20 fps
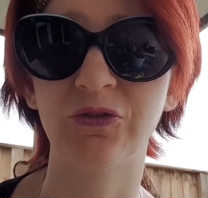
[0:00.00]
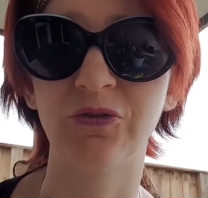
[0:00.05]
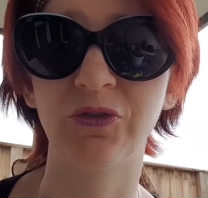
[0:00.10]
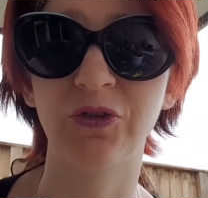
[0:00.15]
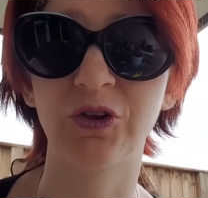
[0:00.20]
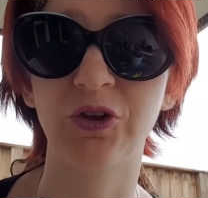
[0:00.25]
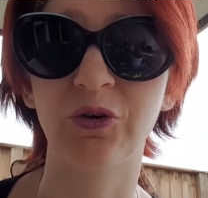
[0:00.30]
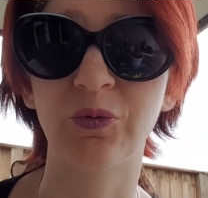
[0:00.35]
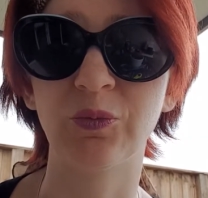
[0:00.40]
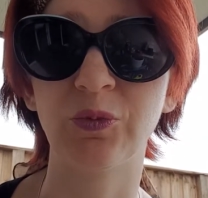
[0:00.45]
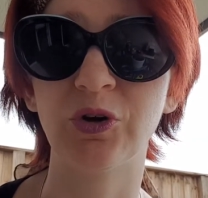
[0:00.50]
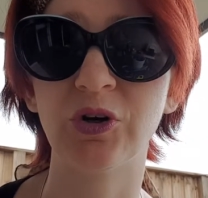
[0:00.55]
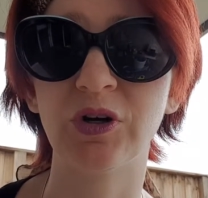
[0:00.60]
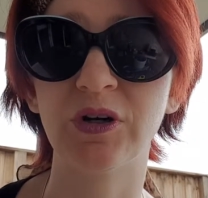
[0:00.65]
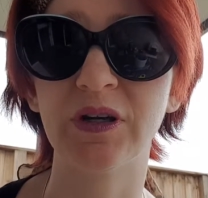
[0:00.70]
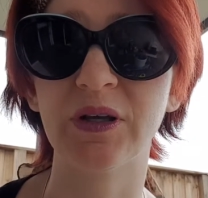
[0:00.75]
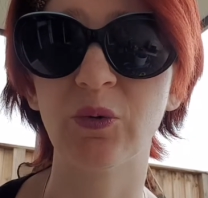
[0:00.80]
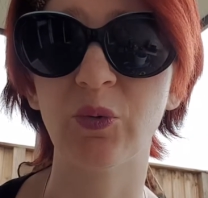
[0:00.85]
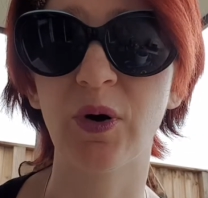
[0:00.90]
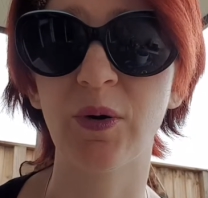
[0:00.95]
of the
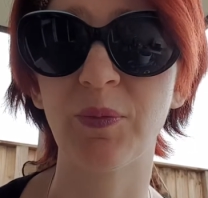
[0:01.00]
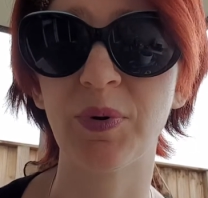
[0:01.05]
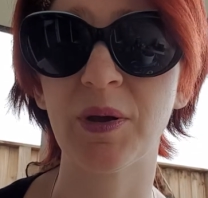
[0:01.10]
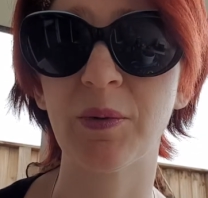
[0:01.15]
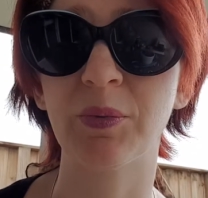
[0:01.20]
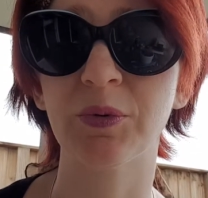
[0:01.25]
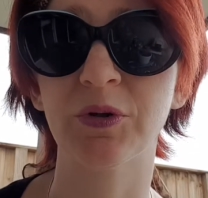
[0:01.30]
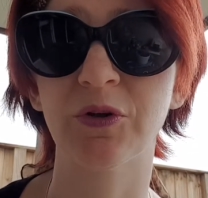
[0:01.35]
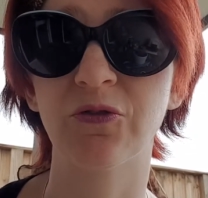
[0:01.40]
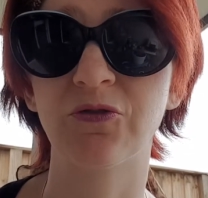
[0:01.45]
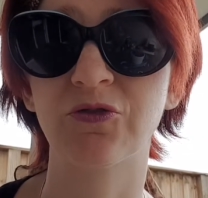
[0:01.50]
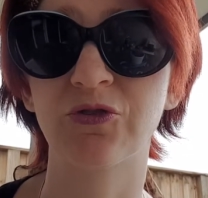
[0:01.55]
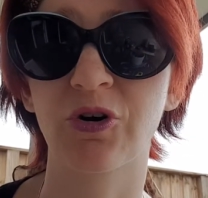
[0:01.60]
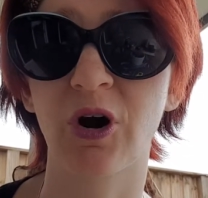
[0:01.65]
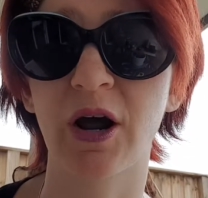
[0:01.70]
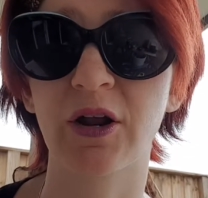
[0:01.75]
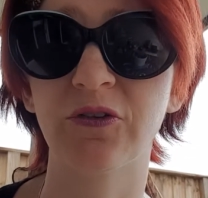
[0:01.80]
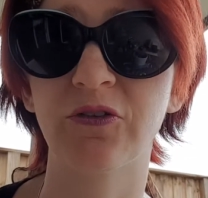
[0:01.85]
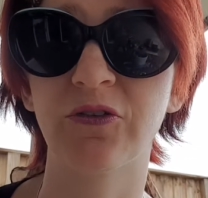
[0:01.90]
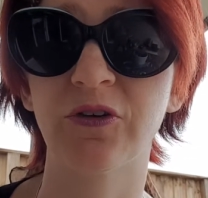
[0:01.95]
community where people have
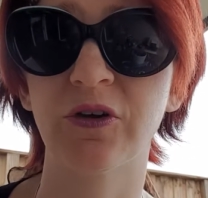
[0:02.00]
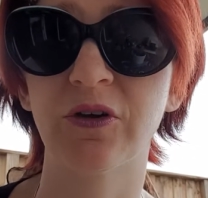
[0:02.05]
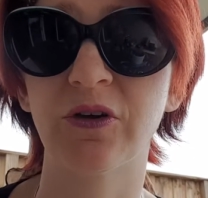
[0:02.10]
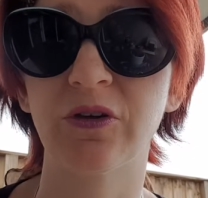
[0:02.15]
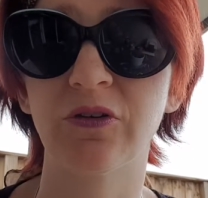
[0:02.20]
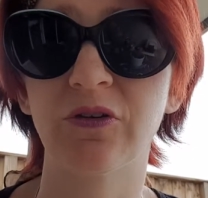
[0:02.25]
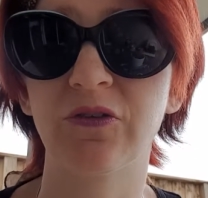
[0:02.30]
tried to